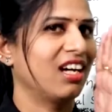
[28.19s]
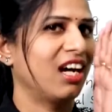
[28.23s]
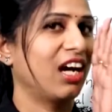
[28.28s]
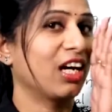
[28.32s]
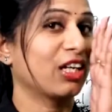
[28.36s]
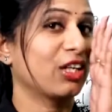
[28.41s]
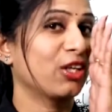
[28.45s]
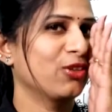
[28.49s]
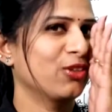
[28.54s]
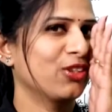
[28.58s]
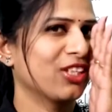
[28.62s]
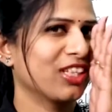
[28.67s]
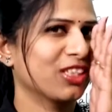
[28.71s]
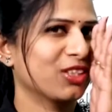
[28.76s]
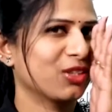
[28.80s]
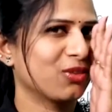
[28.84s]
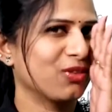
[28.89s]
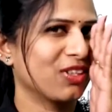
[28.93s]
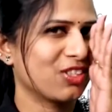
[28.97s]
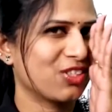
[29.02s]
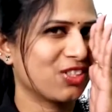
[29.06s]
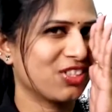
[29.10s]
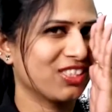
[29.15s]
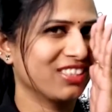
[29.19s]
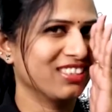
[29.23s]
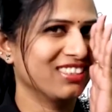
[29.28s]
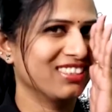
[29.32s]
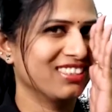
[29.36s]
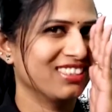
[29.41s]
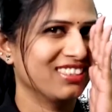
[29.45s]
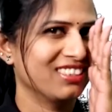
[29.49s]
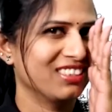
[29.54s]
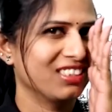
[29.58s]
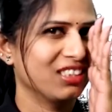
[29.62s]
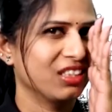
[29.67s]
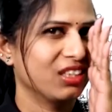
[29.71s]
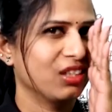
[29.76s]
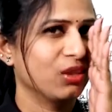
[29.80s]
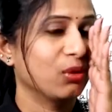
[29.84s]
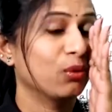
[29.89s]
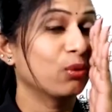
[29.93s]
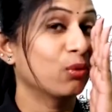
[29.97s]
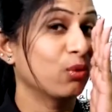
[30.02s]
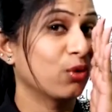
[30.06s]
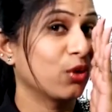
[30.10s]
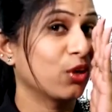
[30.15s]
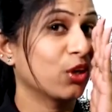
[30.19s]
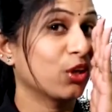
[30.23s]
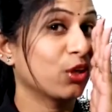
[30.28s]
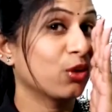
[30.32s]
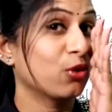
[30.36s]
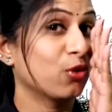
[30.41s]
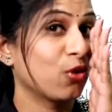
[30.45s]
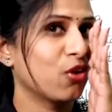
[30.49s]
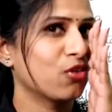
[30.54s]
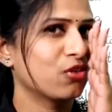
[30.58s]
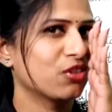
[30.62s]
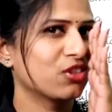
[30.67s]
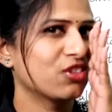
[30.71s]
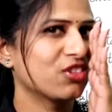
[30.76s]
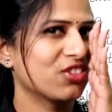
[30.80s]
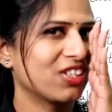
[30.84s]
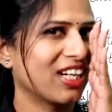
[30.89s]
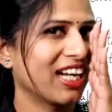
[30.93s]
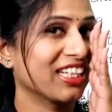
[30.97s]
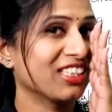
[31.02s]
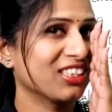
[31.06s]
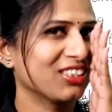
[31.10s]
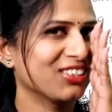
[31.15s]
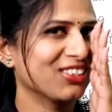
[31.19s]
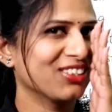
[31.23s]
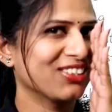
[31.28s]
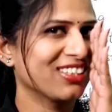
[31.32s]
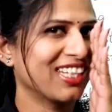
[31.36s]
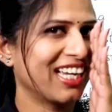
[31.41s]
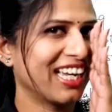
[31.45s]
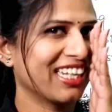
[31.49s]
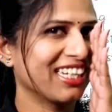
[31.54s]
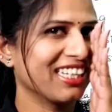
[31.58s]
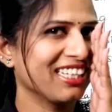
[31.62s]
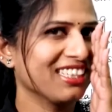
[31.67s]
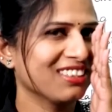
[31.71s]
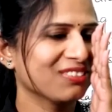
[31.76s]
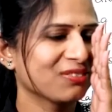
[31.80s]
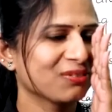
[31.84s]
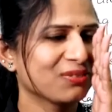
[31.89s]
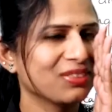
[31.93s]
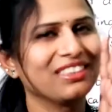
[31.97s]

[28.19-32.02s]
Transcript: A curious question. What do you often write in your diary?